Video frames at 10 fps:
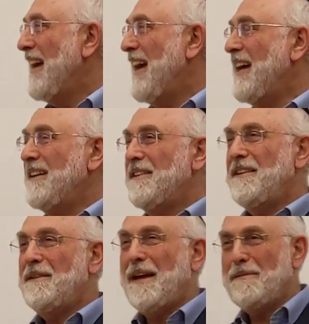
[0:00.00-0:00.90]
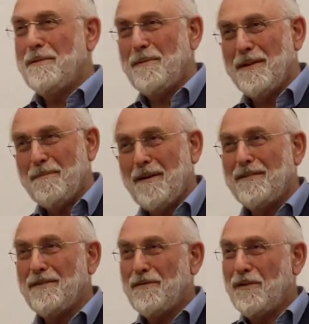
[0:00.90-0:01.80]
and he came to be the
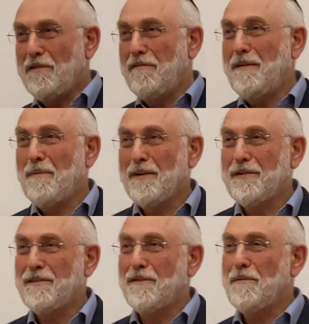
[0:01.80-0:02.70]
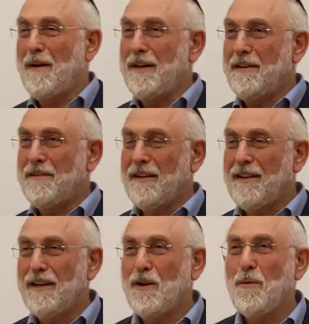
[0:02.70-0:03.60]
best, and for three boxes of wine he
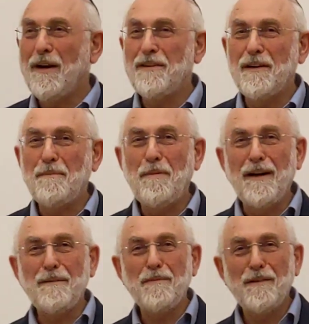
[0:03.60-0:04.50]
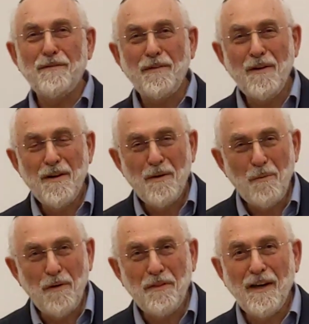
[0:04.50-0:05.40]
suddenly acquired an apartment
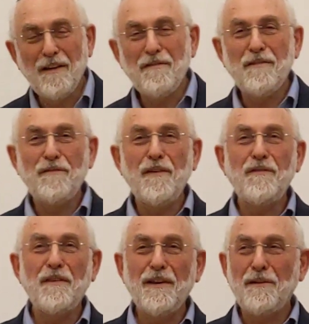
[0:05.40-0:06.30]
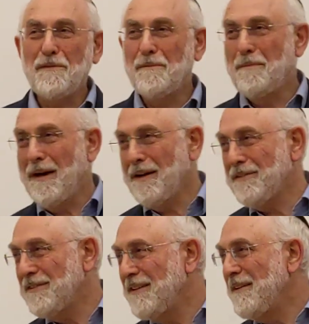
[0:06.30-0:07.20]
worth 150,000
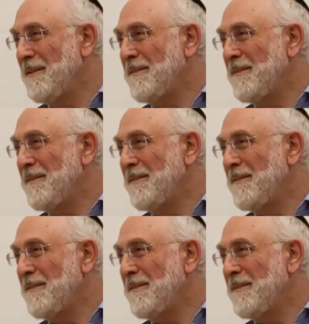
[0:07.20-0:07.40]
bucks.